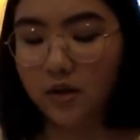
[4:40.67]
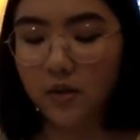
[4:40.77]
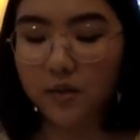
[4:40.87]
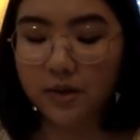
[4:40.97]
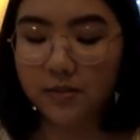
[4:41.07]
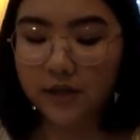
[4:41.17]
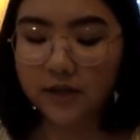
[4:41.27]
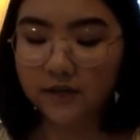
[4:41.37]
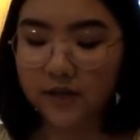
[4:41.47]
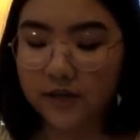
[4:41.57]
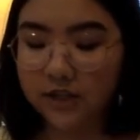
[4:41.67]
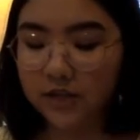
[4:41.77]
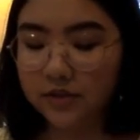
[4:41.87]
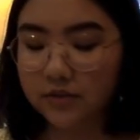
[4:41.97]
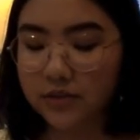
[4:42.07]
When Amelia
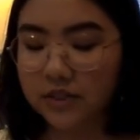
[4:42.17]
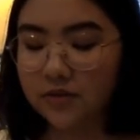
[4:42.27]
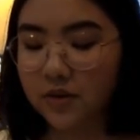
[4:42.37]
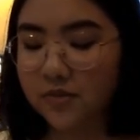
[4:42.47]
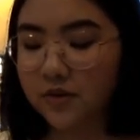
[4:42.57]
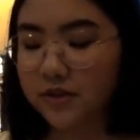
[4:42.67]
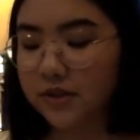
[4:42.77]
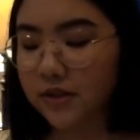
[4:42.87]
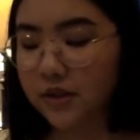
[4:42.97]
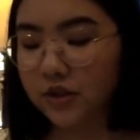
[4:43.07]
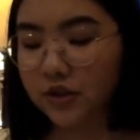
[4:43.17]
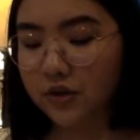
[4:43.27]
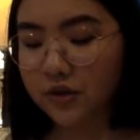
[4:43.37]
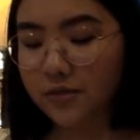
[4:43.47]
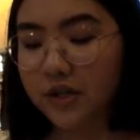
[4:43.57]
finished, Mrs. Ramos
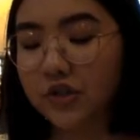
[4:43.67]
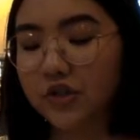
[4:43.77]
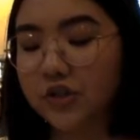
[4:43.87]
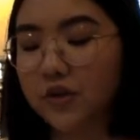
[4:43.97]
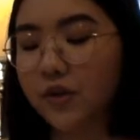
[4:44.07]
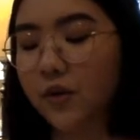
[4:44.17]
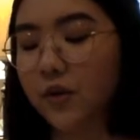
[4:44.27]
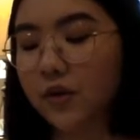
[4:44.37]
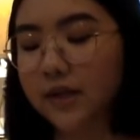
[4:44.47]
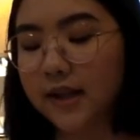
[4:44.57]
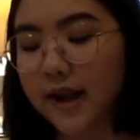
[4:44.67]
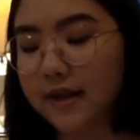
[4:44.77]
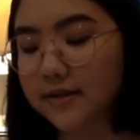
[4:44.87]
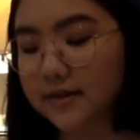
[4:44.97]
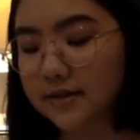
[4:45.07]
showed her picture to the whole
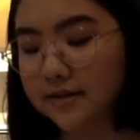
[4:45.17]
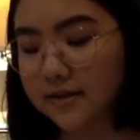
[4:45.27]
class.